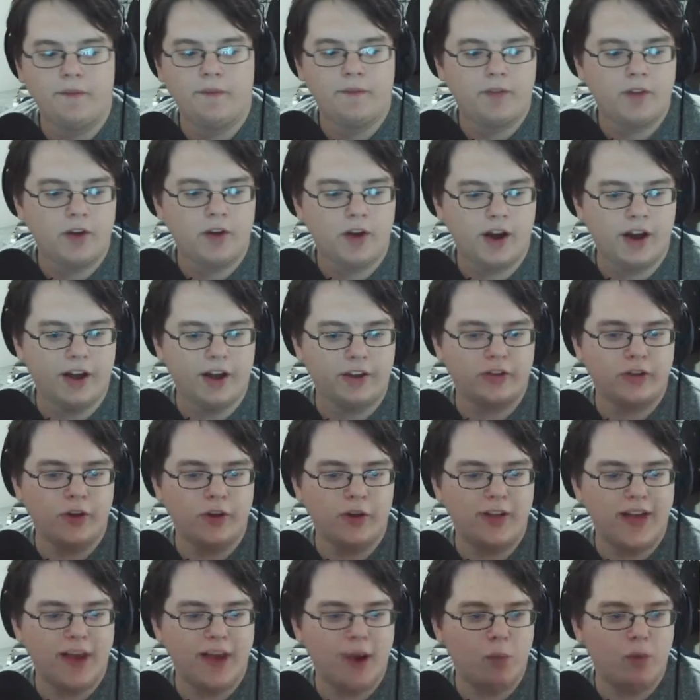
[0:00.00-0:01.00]
Alright, so
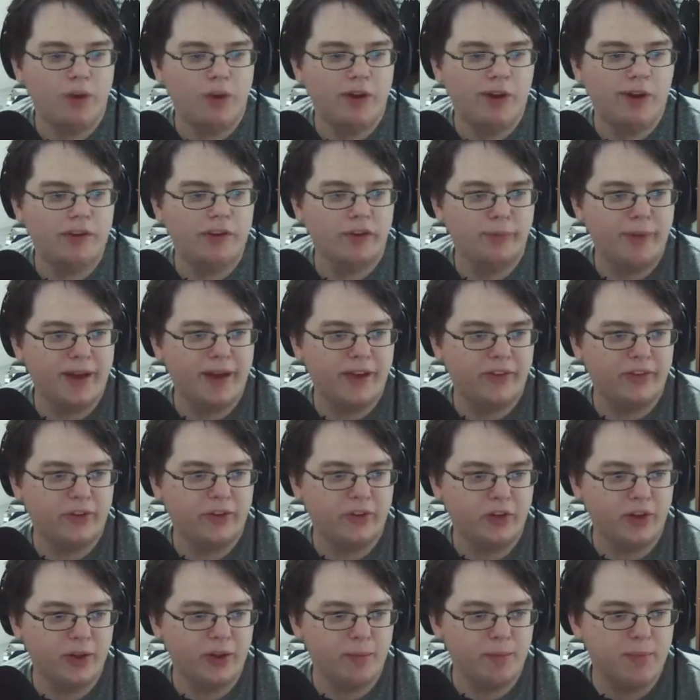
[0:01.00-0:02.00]
that was
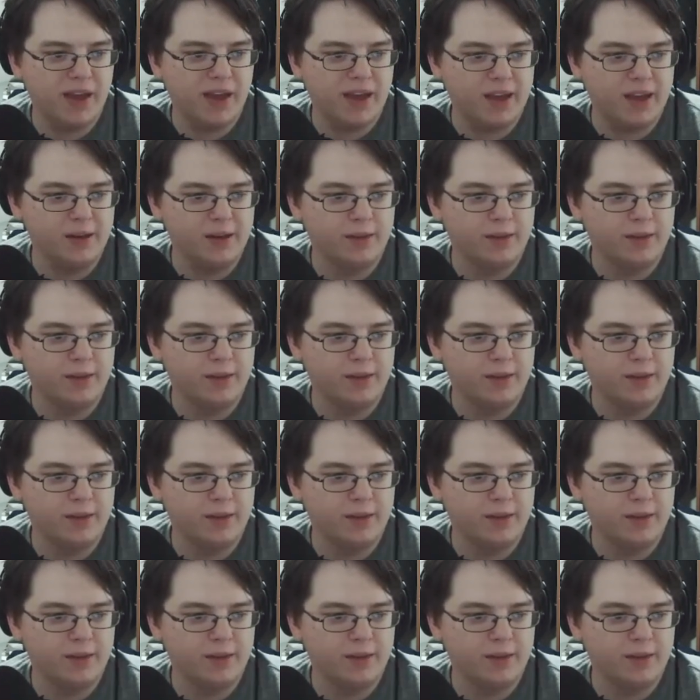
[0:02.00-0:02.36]
basically me.